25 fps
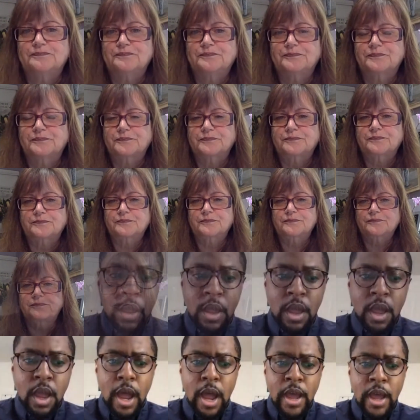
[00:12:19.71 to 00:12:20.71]
Right.
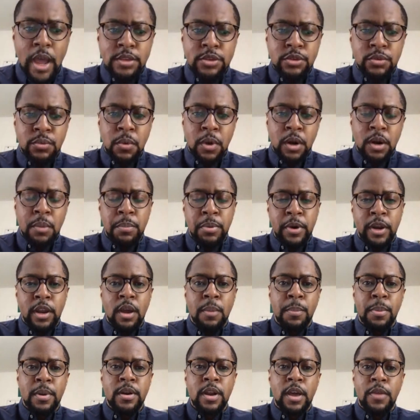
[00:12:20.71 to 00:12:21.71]
I do want to bring
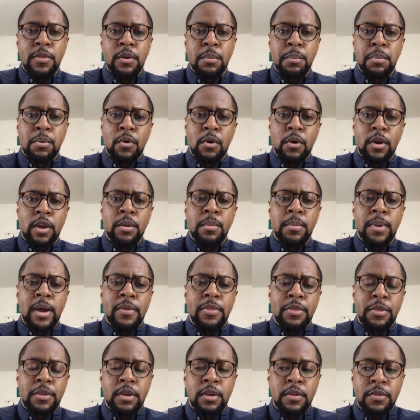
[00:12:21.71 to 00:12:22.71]
up another point
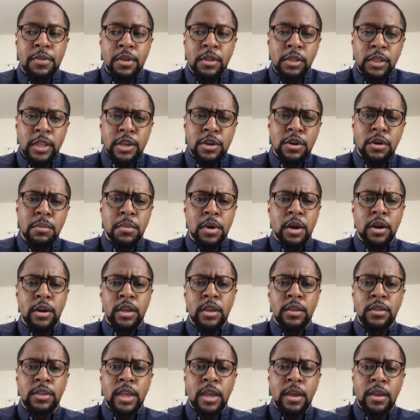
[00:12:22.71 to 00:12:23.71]
about the legal
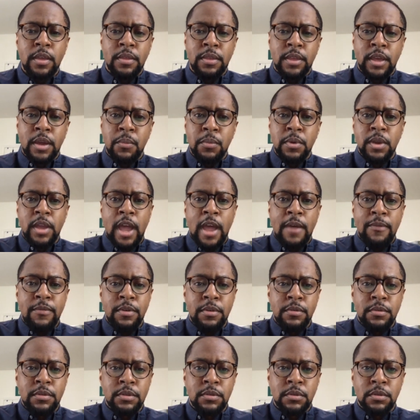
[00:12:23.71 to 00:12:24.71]
market that we
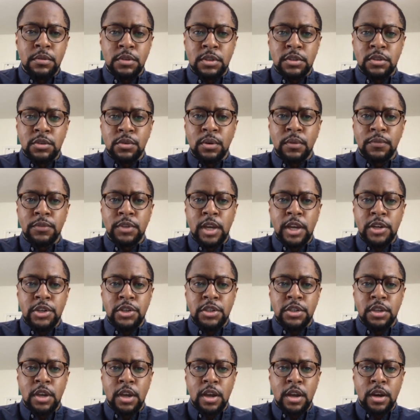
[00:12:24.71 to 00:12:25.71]
haven't sort of
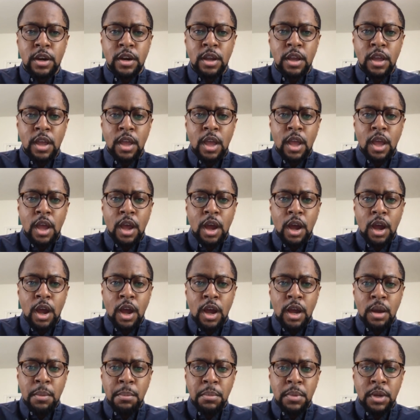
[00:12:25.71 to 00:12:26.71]
touched on.
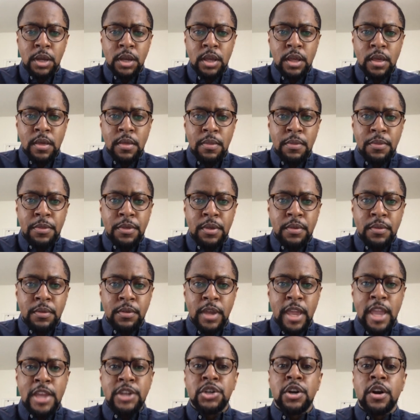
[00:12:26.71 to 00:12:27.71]
The
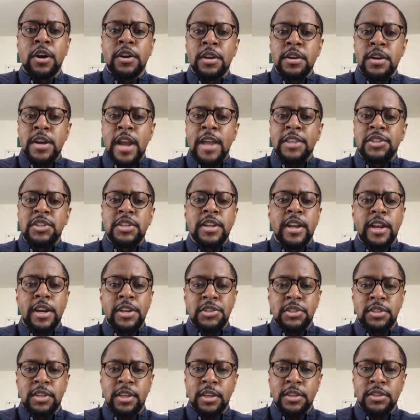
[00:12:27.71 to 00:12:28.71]
HR in
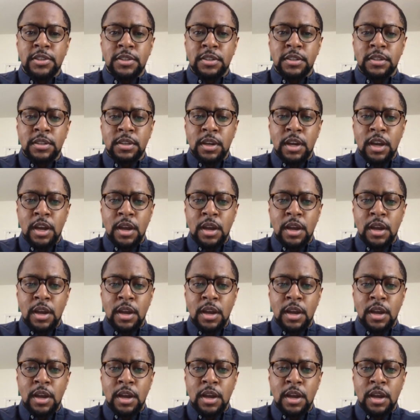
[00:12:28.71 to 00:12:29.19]
1996,